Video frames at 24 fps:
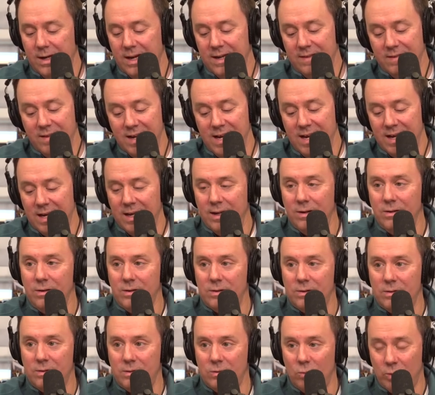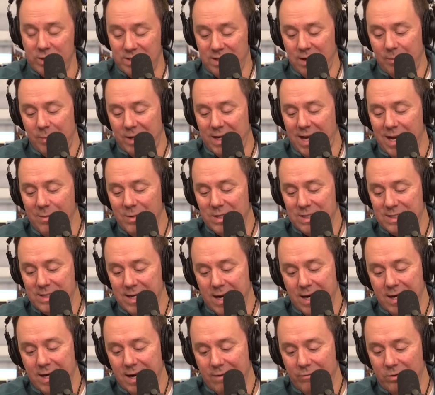And then once they became a
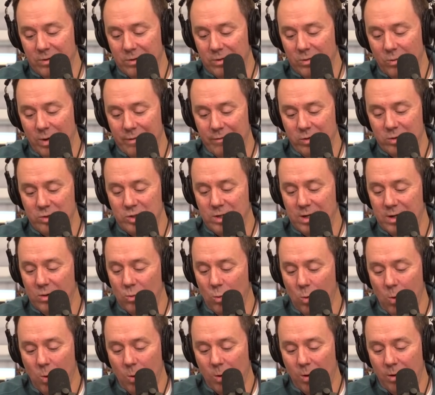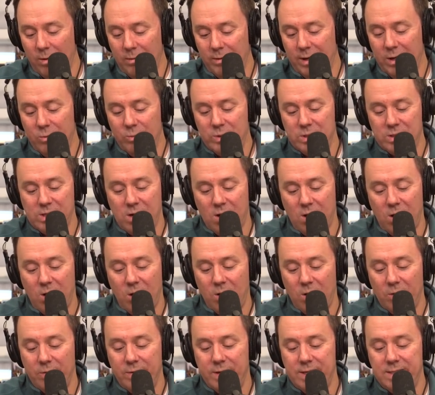state after the Revolutionary War, it was
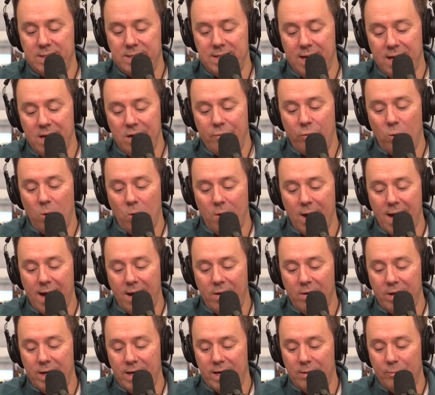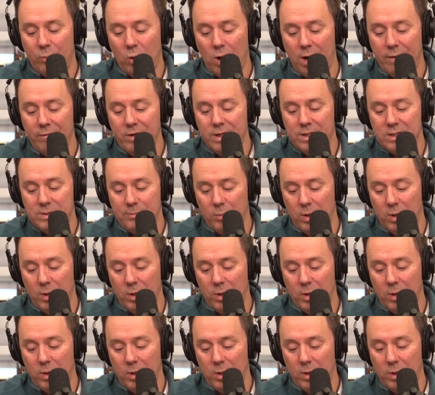called the State of Rhode Island and Providence